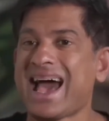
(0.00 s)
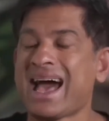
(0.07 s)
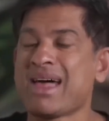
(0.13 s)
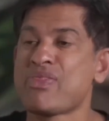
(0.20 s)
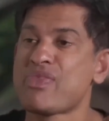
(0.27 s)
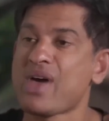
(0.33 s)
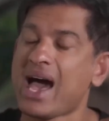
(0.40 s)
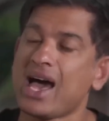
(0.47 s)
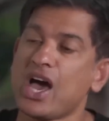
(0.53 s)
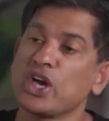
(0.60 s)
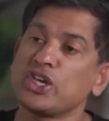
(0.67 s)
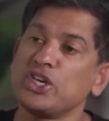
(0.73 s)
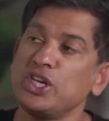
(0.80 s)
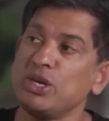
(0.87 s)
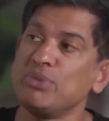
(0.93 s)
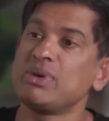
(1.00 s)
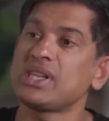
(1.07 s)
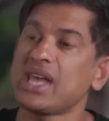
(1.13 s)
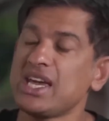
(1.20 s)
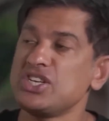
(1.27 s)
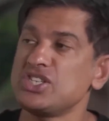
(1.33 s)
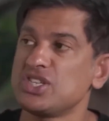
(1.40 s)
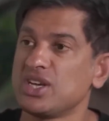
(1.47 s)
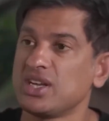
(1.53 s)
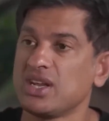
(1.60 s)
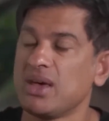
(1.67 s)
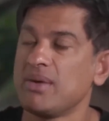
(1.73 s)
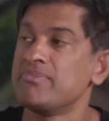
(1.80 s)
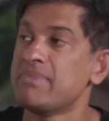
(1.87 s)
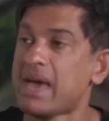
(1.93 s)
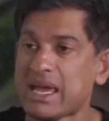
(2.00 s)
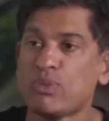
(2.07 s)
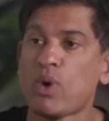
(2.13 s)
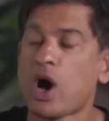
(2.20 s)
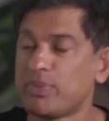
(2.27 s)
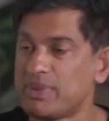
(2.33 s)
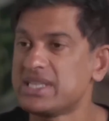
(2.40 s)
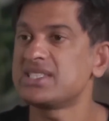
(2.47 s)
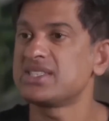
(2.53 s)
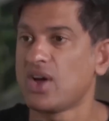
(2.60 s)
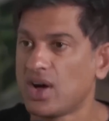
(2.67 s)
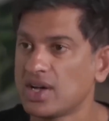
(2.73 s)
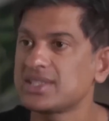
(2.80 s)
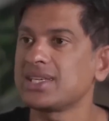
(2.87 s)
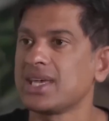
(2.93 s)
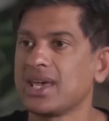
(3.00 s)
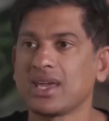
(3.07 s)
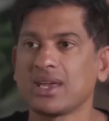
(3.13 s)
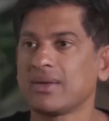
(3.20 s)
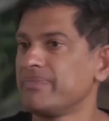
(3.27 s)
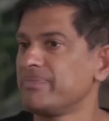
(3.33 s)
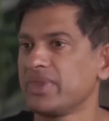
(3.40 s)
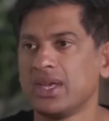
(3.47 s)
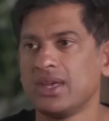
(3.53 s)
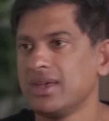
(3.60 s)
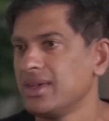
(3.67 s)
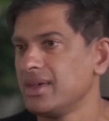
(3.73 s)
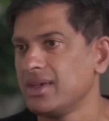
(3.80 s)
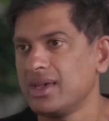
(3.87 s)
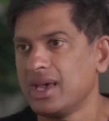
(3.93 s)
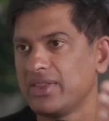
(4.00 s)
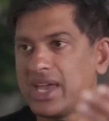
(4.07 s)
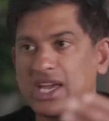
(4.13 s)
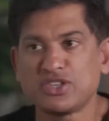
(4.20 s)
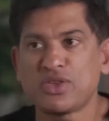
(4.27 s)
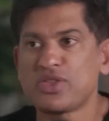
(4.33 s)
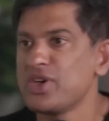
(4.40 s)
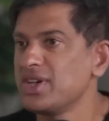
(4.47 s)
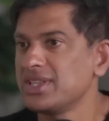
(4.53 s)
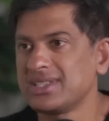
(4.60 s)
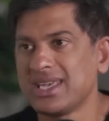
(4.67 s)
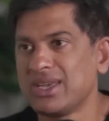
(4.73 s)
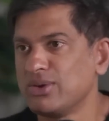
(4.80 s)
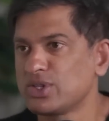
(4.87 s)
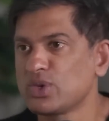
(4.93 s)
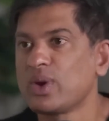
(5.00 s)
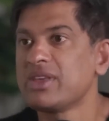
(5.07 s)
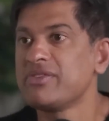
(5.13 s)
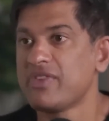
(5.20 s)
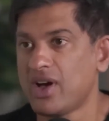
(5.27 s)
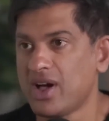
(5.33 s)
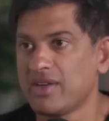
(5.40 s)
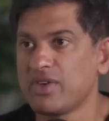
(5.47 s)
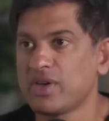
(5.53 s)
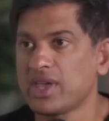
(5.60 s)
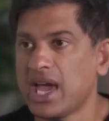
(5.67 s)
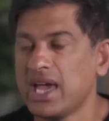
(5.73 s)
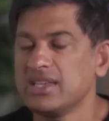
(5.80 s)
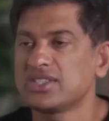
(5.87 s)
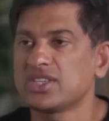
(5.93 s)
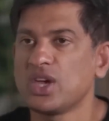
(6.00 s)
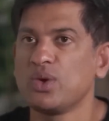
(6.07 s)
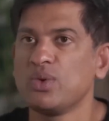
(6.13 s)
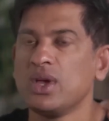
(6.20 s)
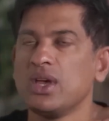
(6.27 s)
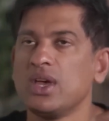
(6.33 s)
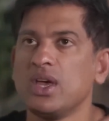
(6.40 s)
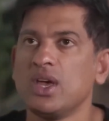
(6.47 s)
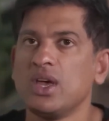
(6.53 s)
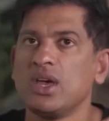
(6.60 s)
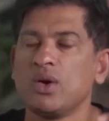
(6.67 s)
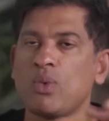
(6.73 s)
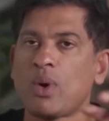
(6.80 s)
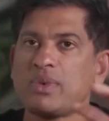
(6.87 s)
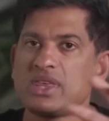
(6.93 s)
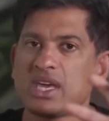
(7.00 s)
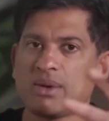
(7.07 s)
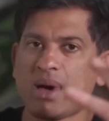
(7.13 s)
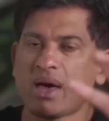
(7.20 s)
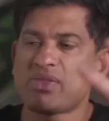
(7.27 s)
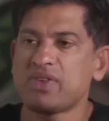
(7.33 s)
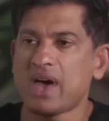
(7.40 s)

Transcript: And that accumulation may well be starting at the age of 30 or 25. Okay. Yeah. So when we think about